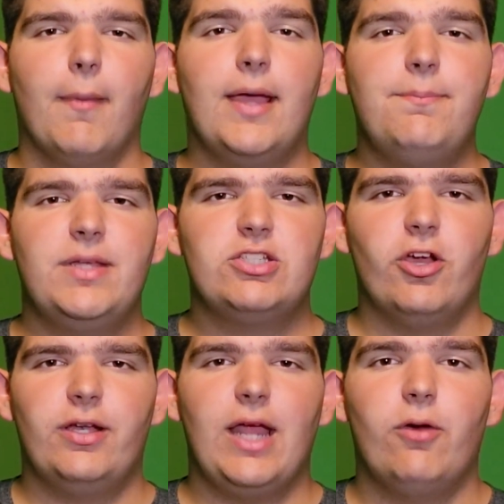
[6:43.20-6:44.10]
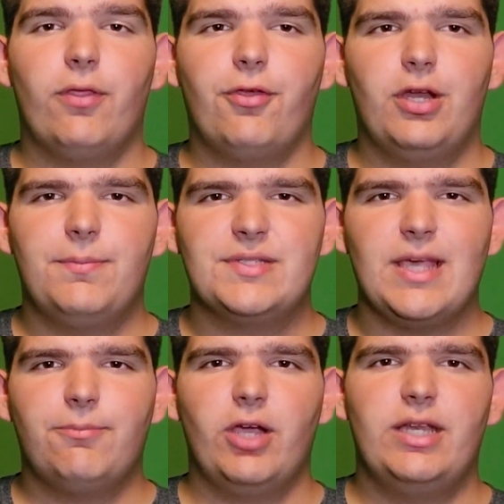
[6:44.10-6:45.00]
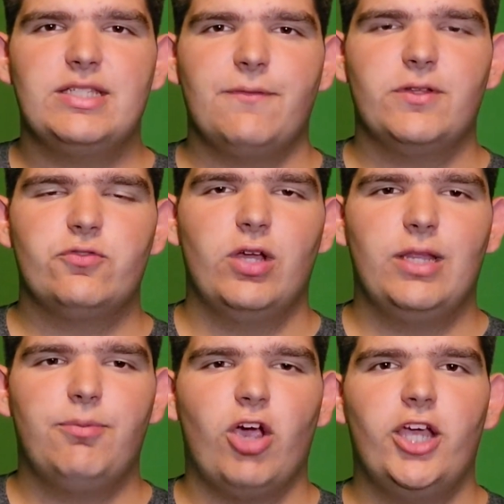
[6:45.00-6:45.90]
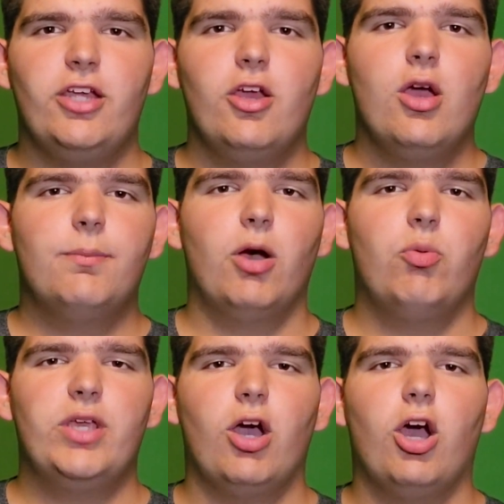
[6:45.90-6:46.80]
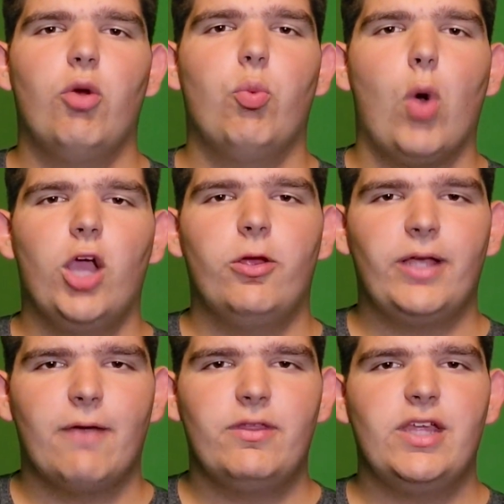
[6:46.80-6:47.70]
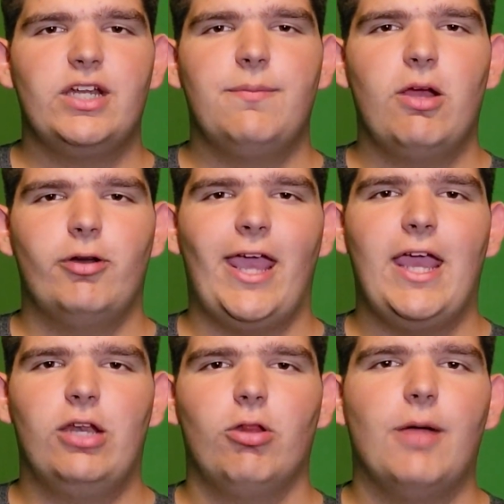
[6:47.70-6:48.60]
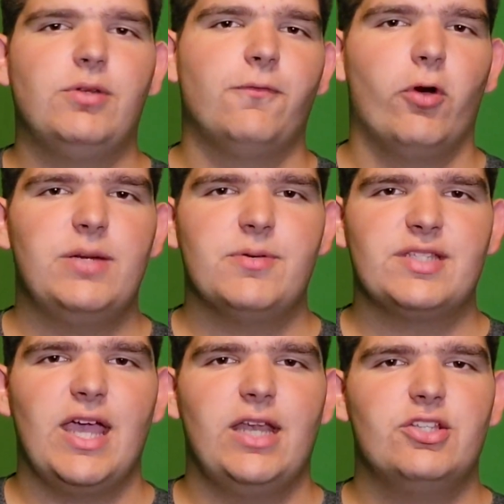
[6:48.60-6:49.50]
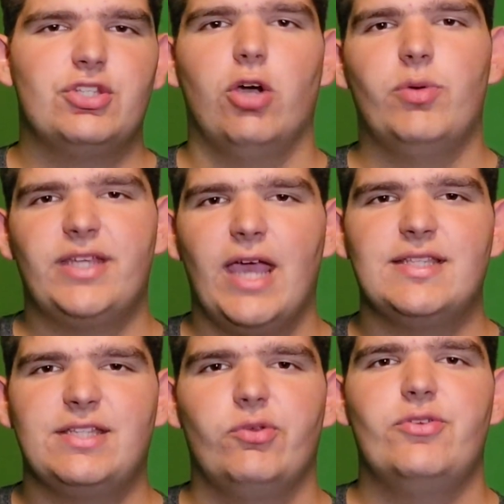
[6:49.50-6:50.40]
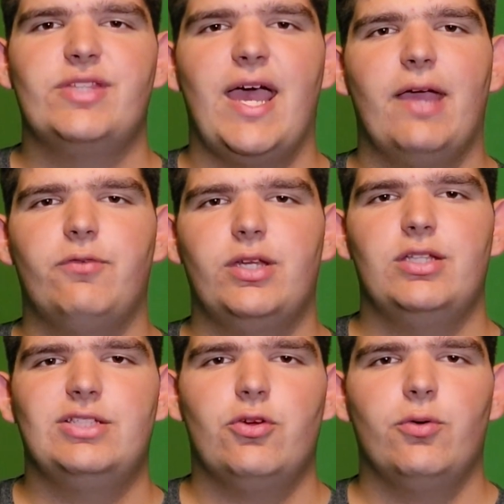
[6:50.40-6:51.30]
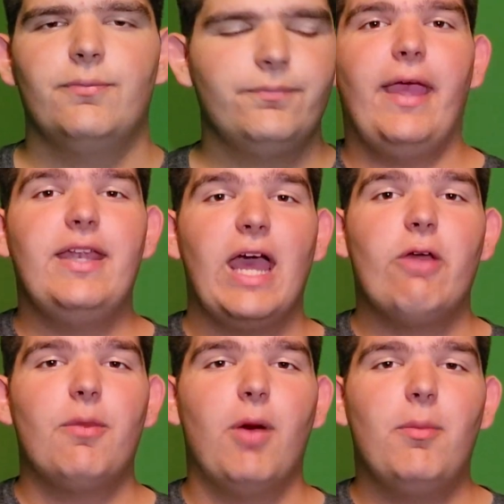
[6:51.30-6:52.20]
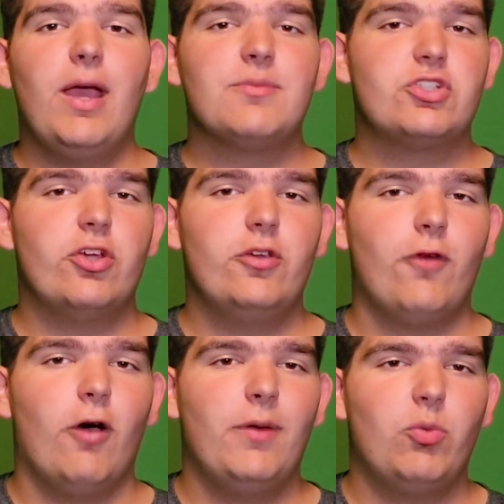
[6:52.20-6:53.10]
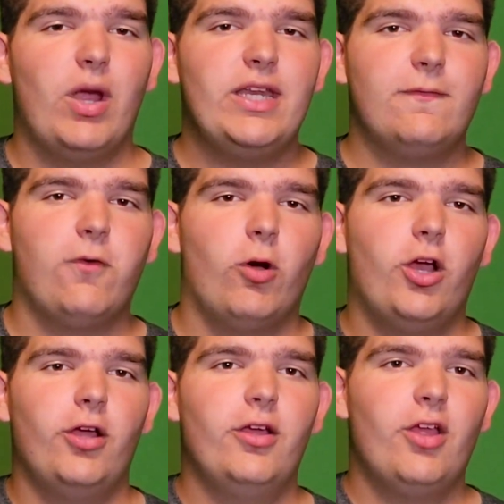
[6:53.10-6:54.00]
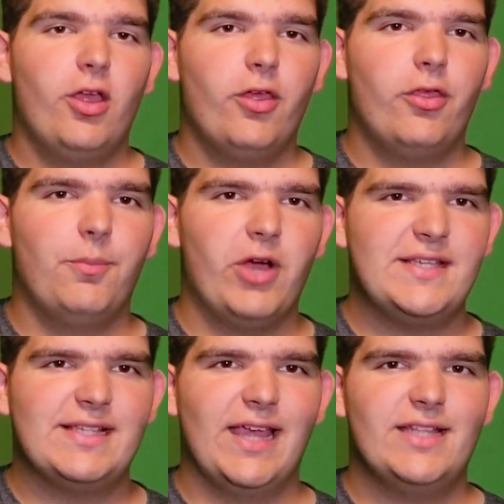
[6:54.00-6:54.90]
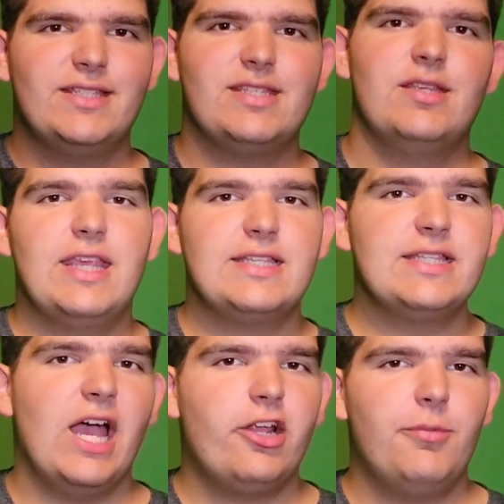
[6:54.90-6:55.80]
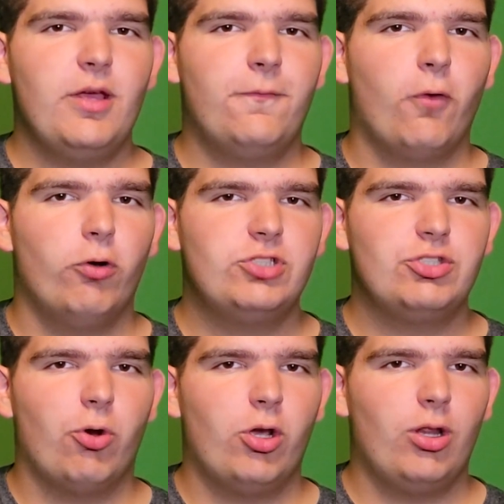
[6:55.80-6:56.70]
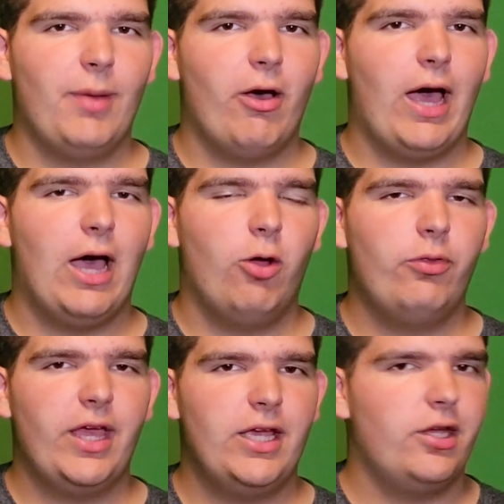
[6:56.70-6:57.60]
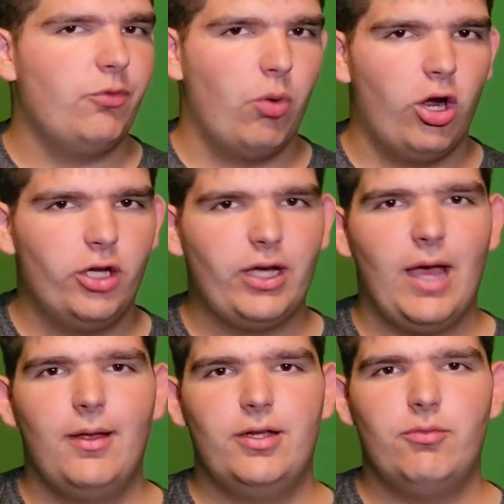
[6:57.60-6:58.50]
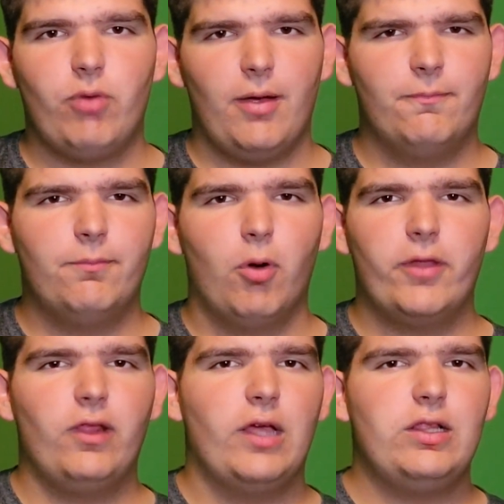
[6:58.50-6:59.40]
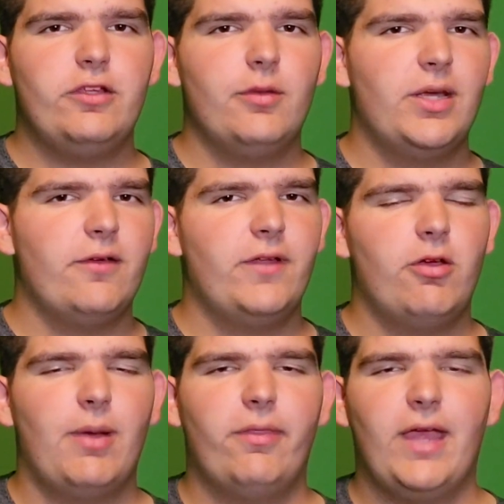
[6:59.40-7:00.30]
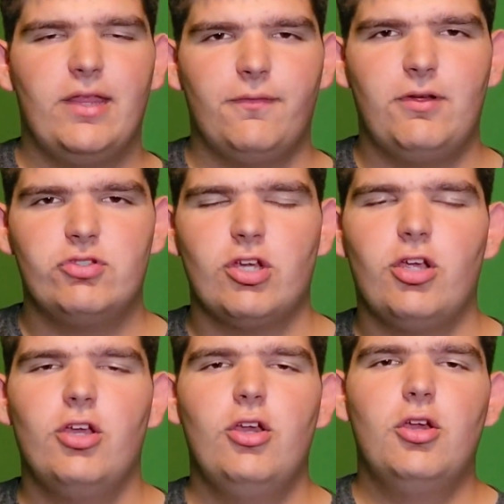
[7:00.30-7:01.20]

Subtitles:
might be turned down to 30% brightness if it's really bright, but we are wiring everything to be able to handle up to 40%, so we can still use that if we need to. And now, the moment I'm sure you've all been waiting for, the bracelets. This is not going to be a full tutorial about how they work. I am more than likely going to make a video about that in the future,